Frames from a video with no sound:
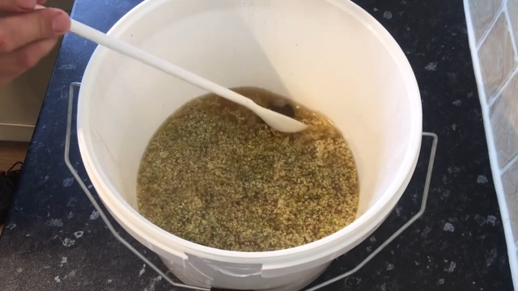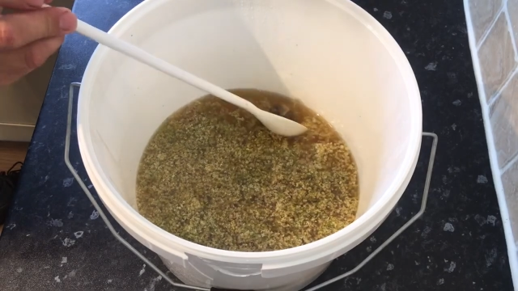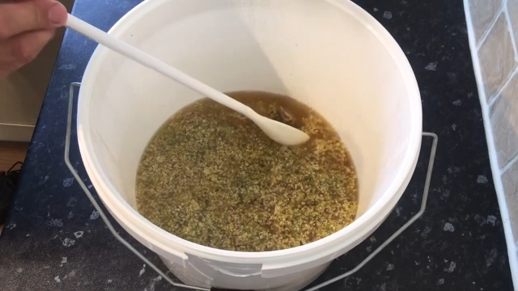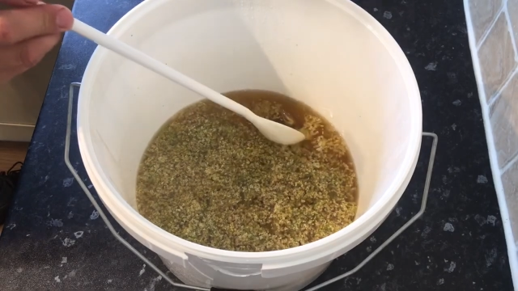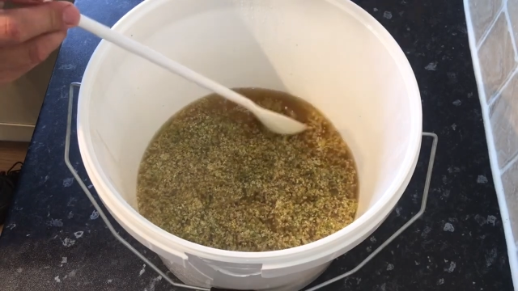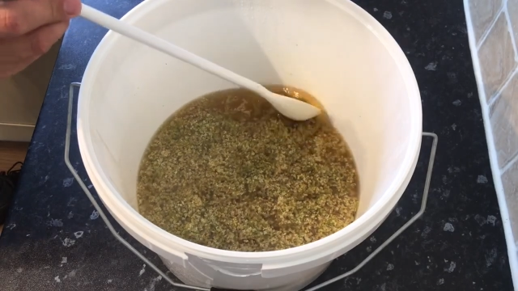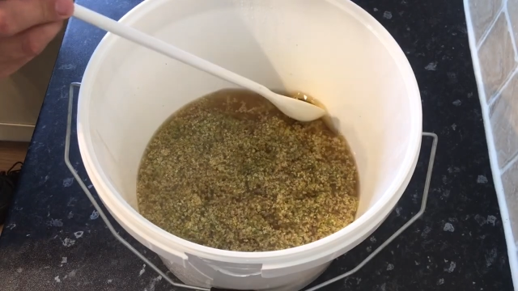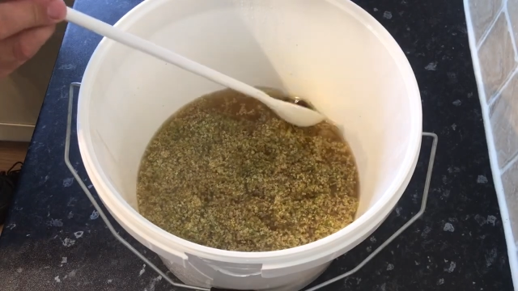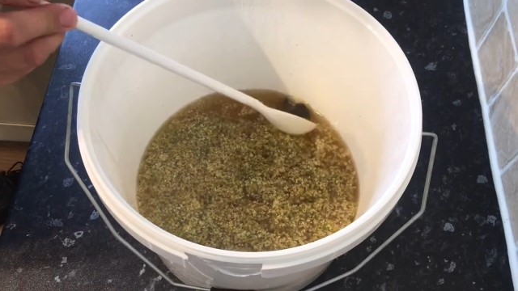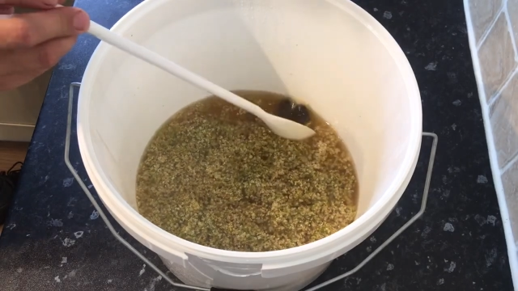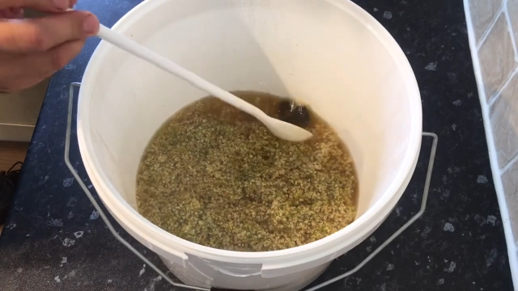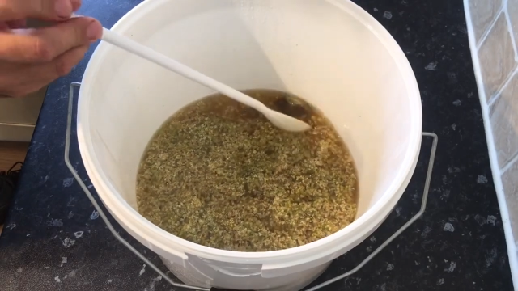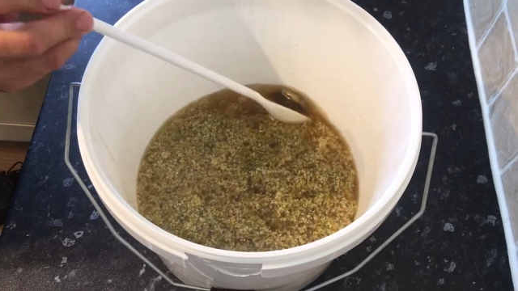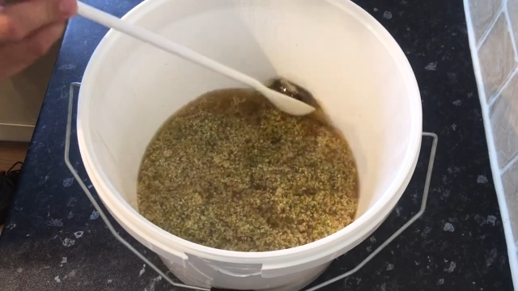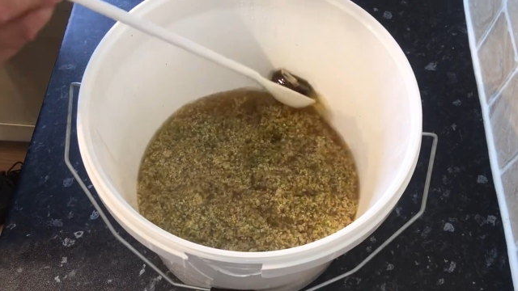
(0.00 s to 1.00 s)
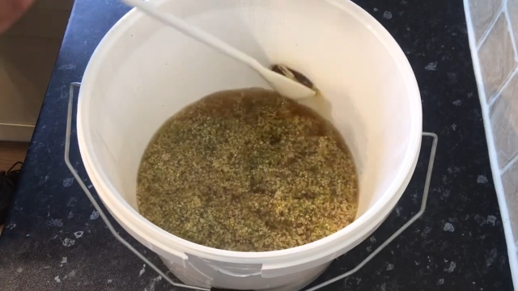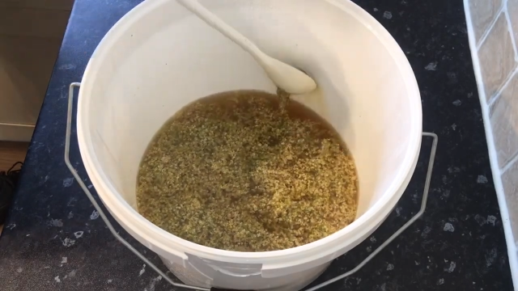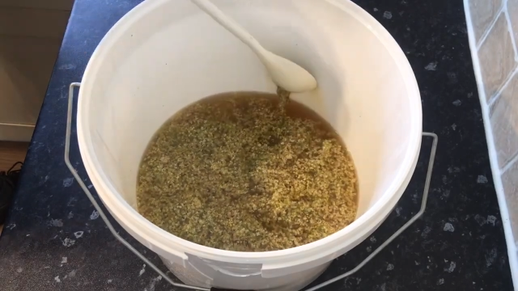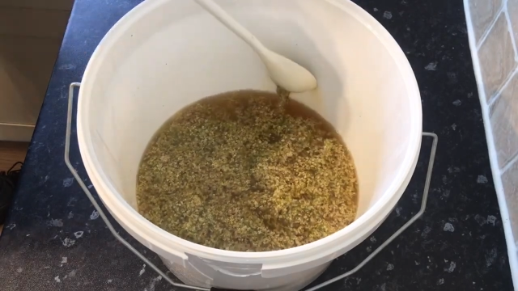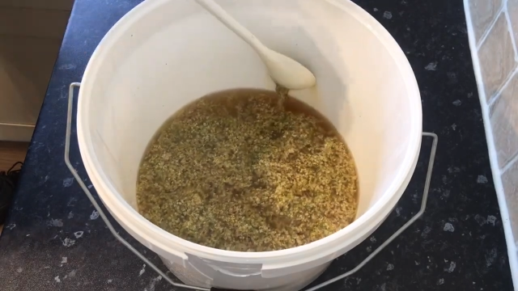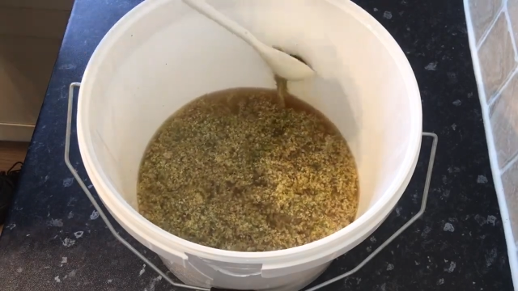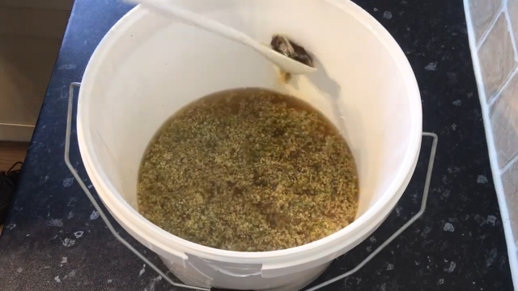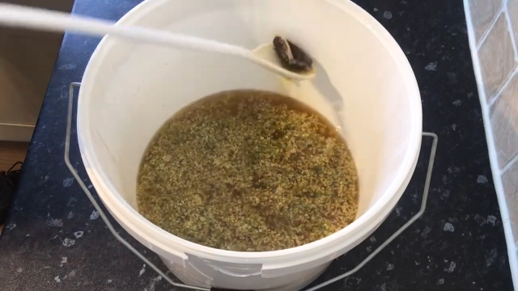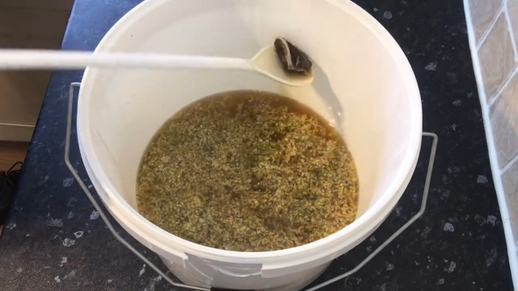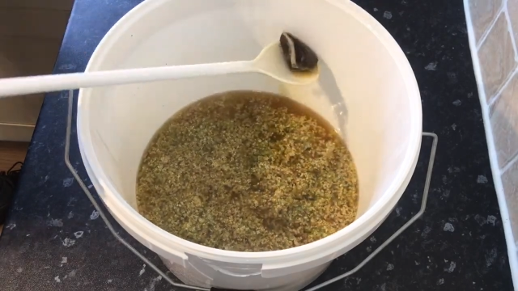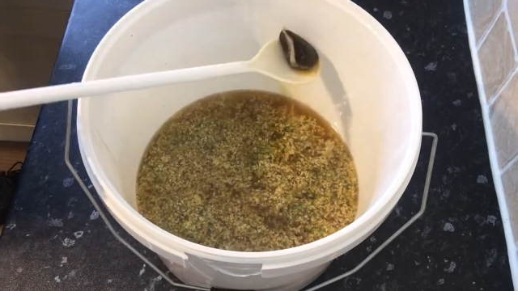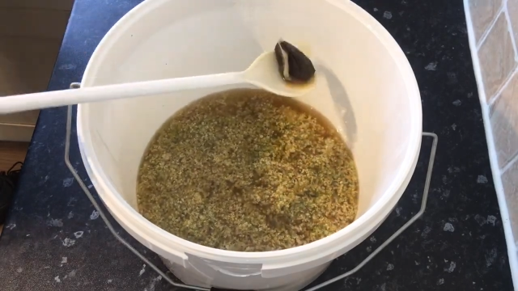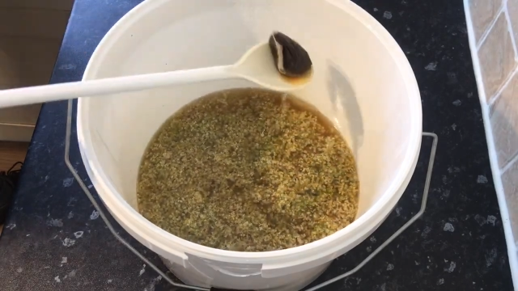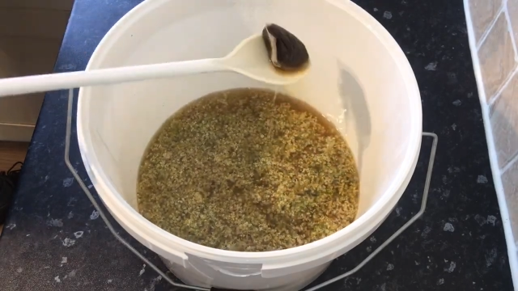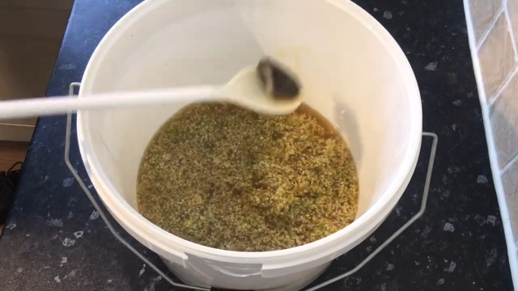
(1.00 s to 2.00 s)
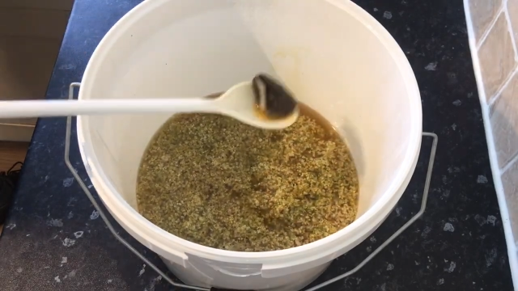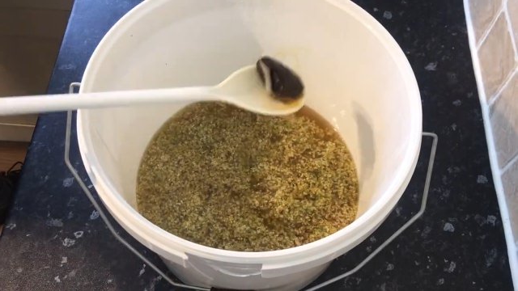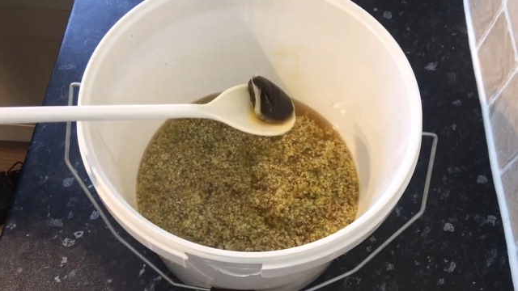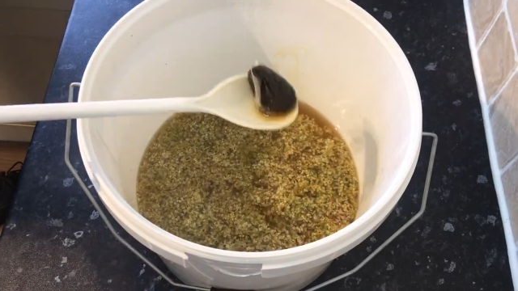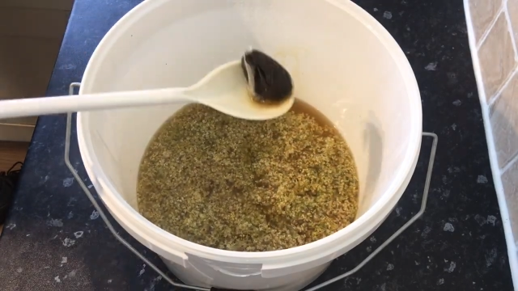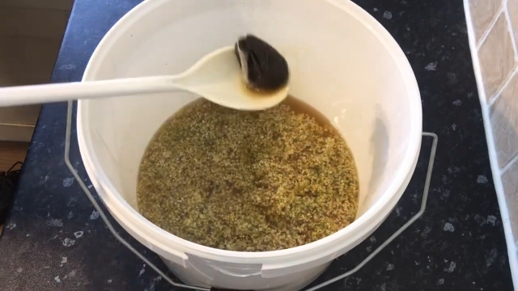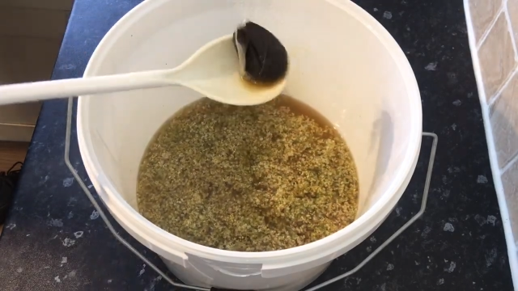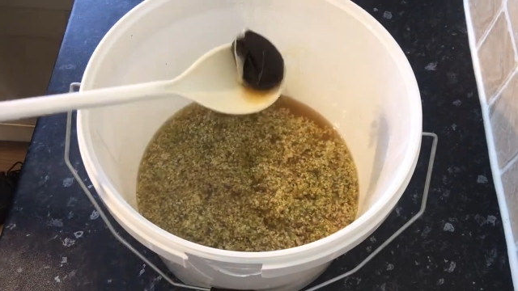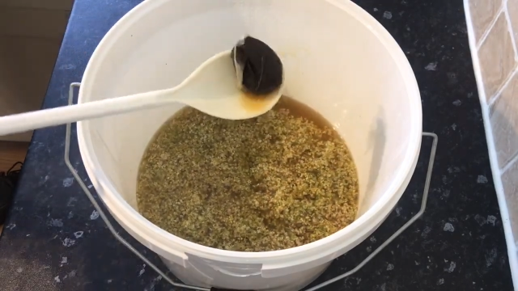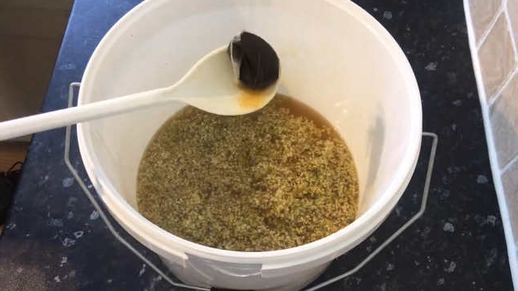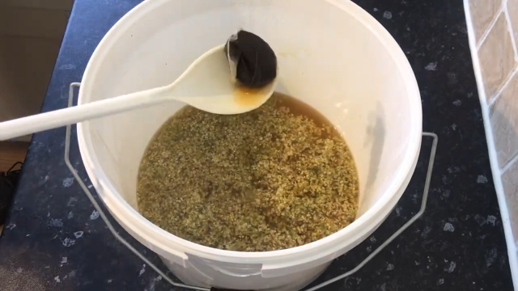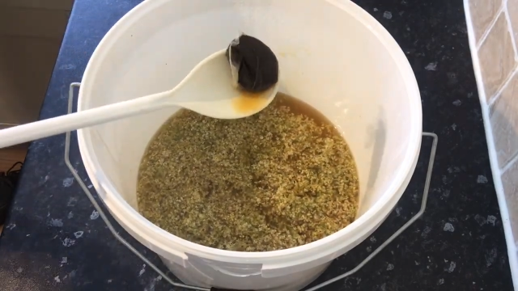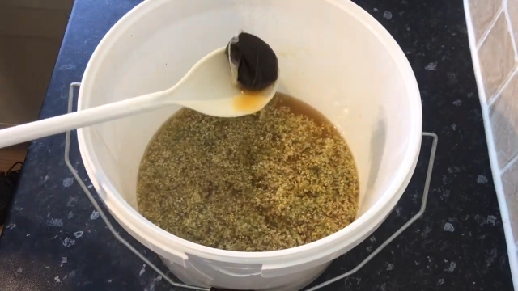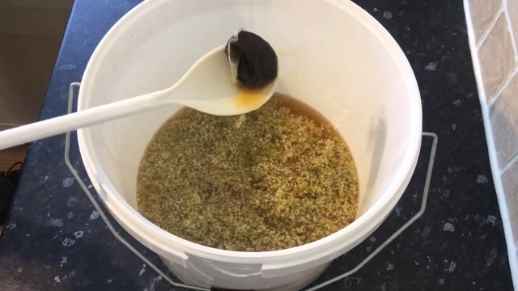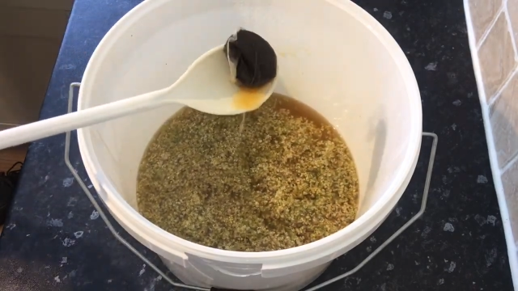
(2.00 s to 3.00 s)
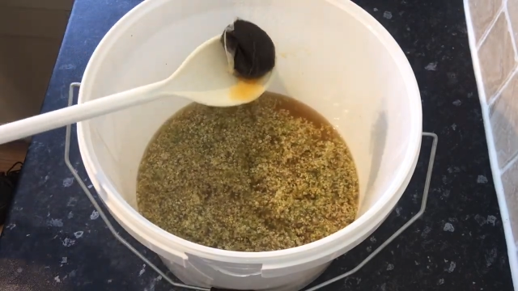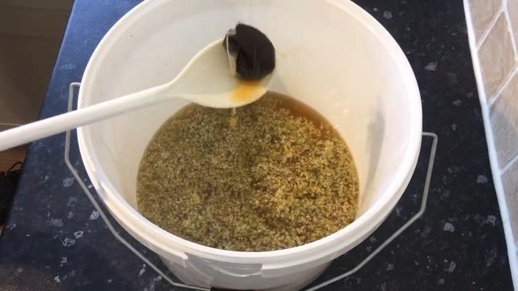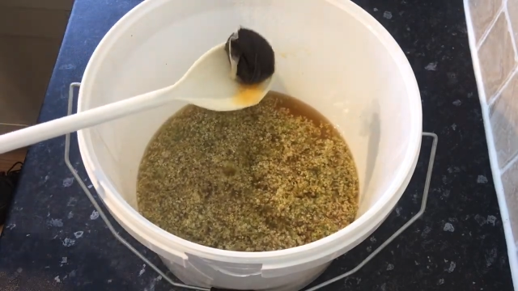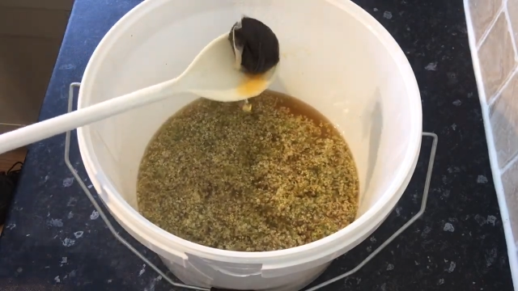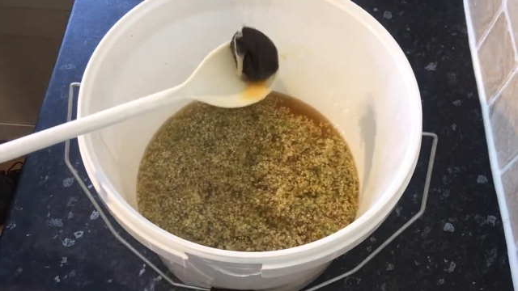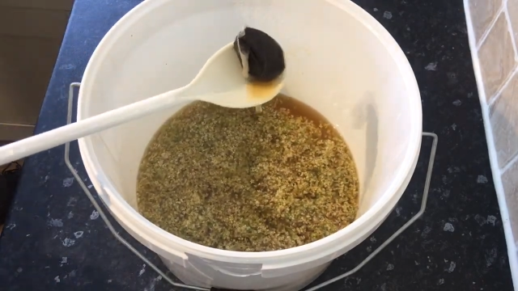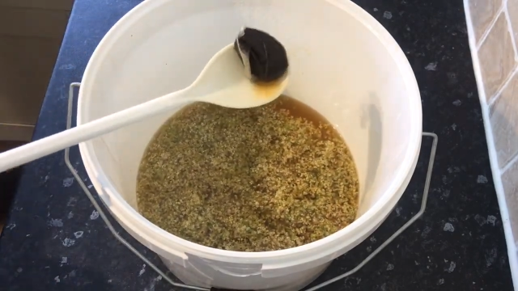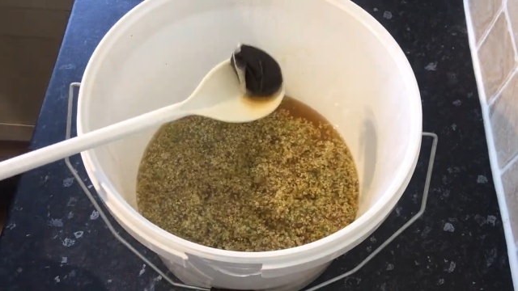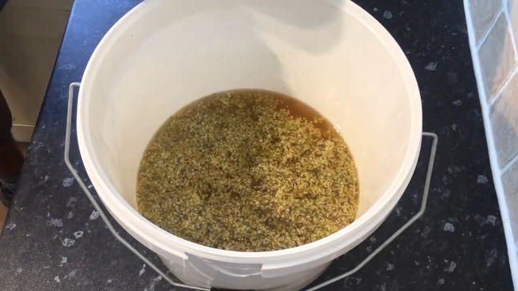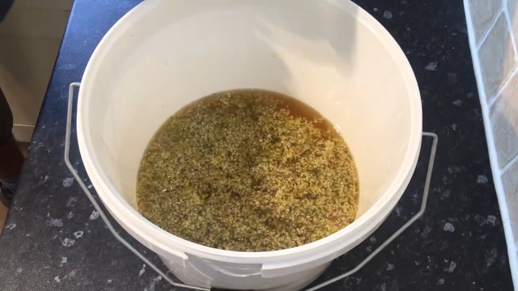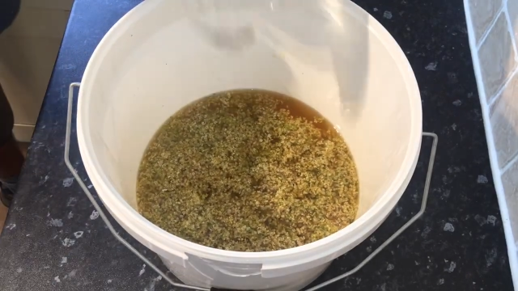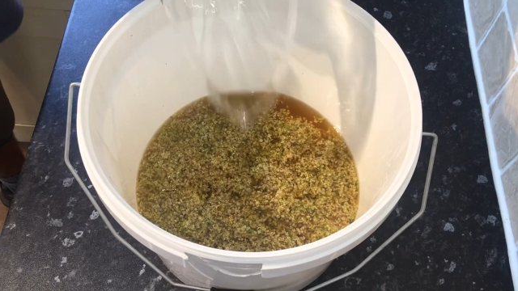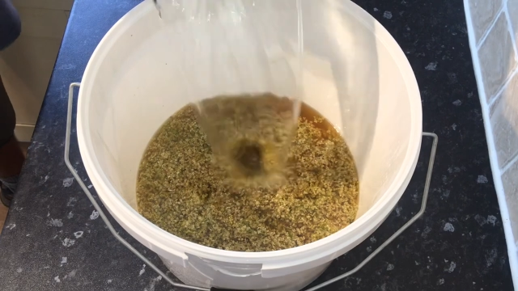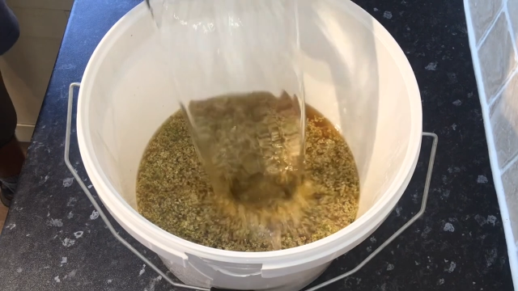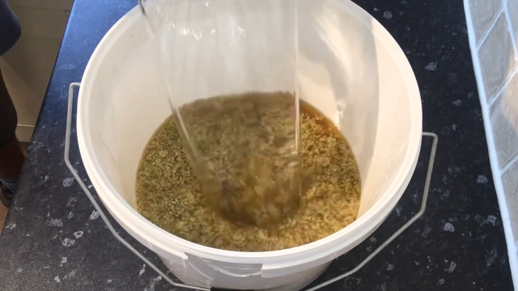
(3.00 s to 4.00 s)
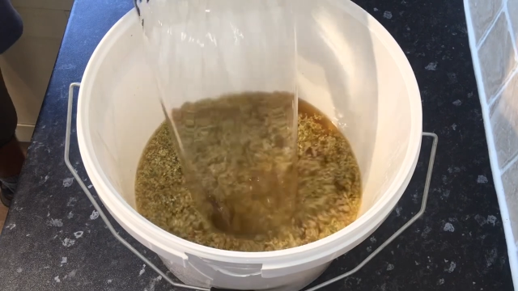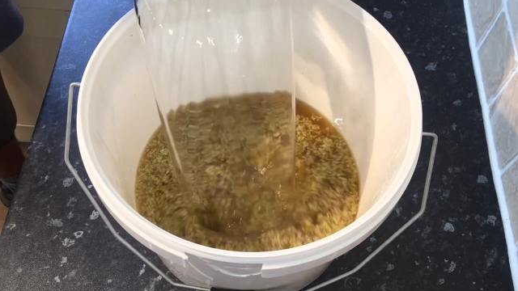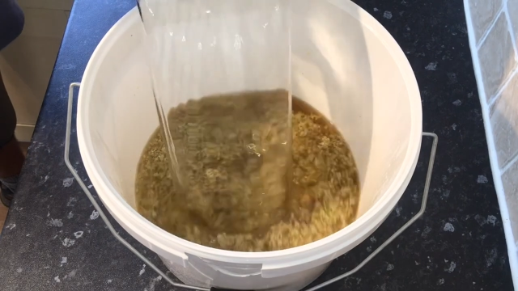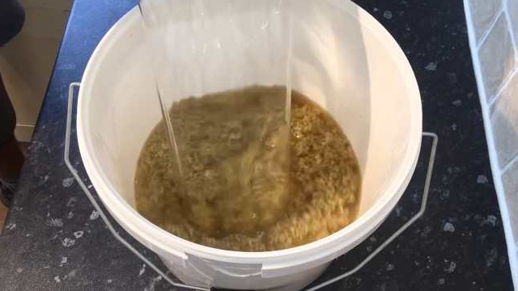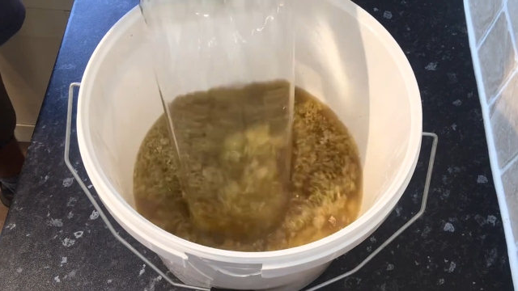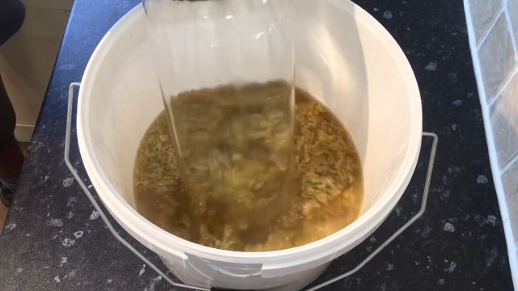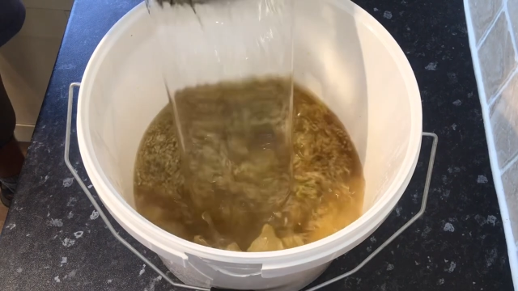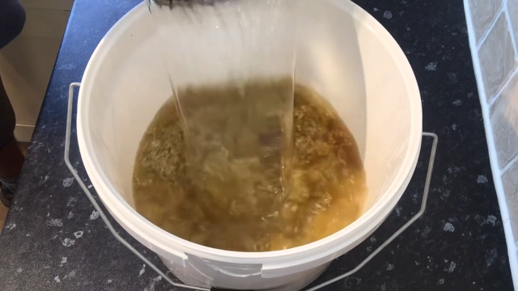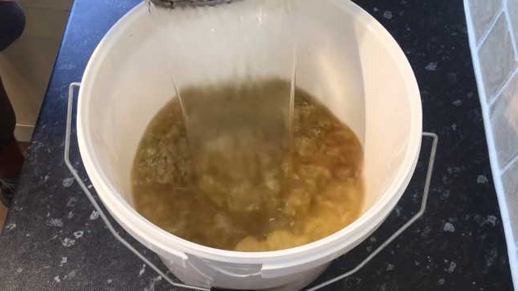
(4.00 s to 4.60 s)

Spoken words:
No face is visible, so there are no lips to read.